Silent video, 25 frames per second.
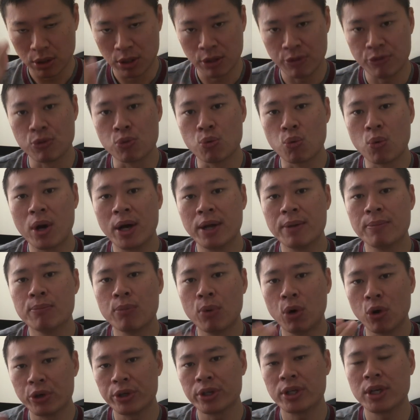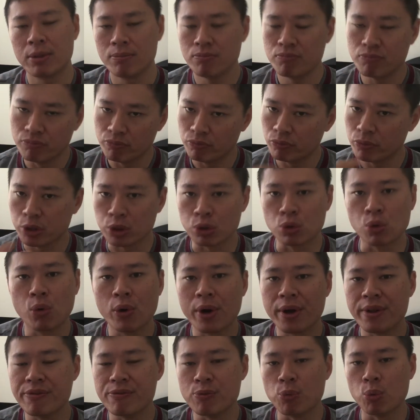If you want more income,
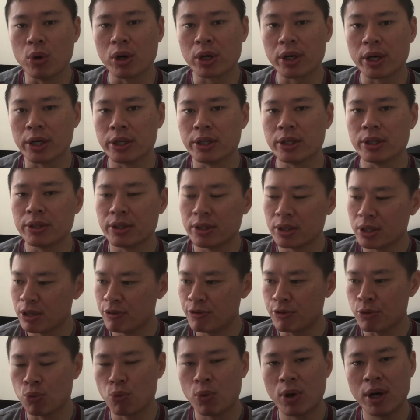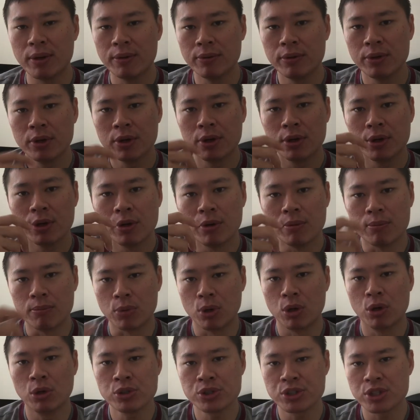go and work at it. If you want
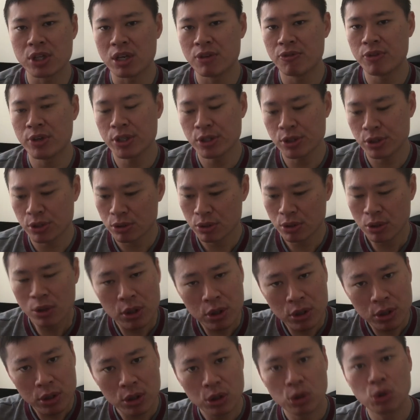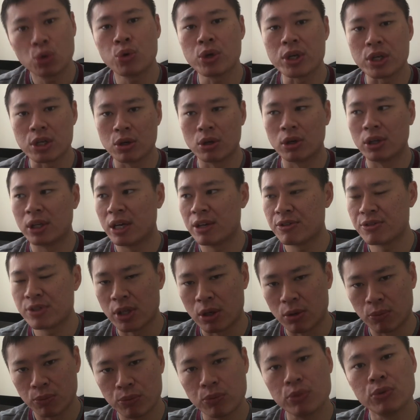more savings, tweak your
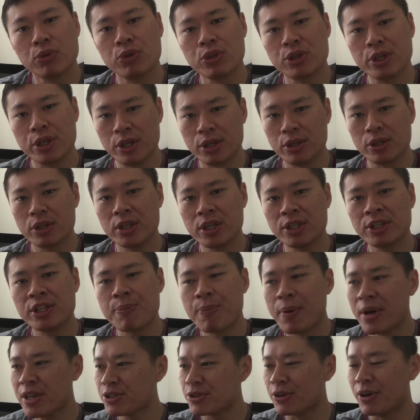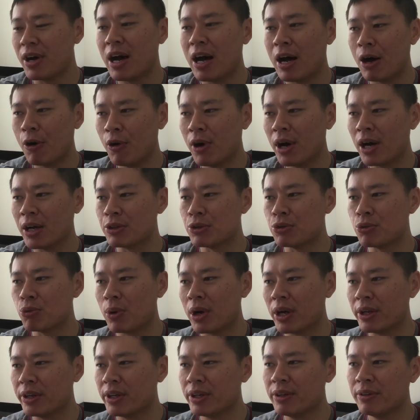lifestyle. It depends on how hard you
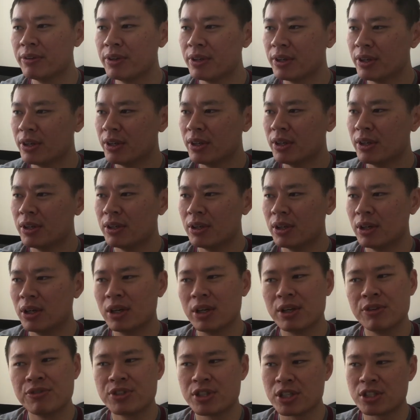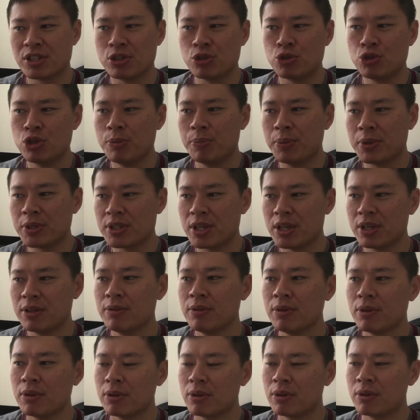want. And if
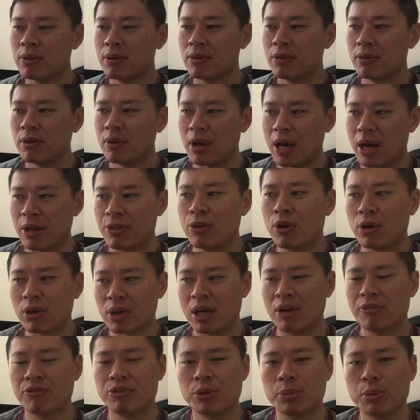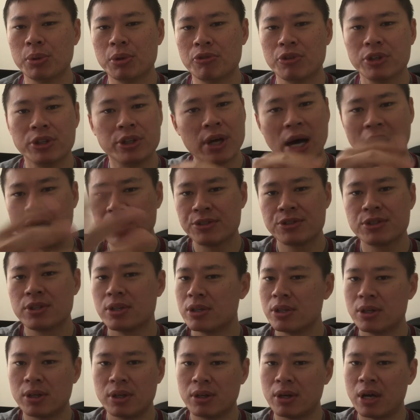63% are not comfortable with it, the
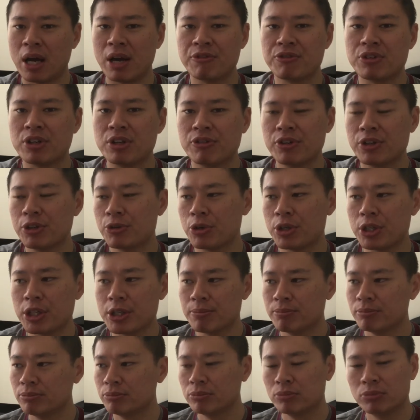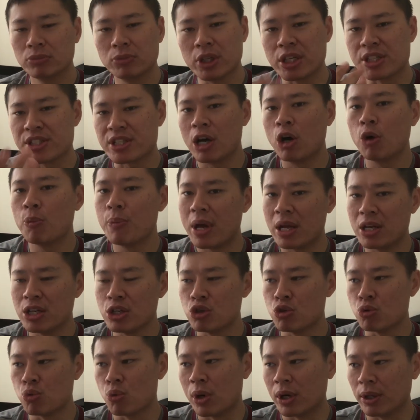answer I've given already, it's how badly
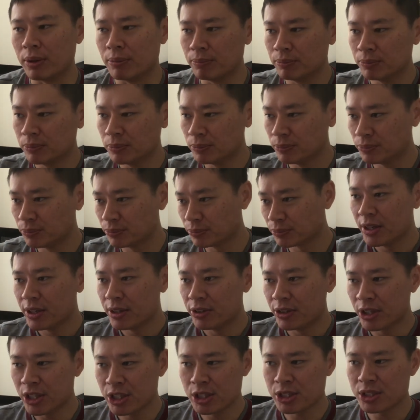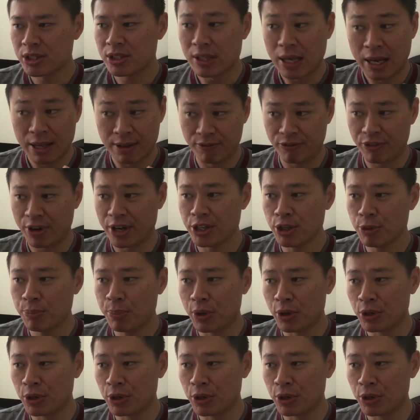you want. Next and final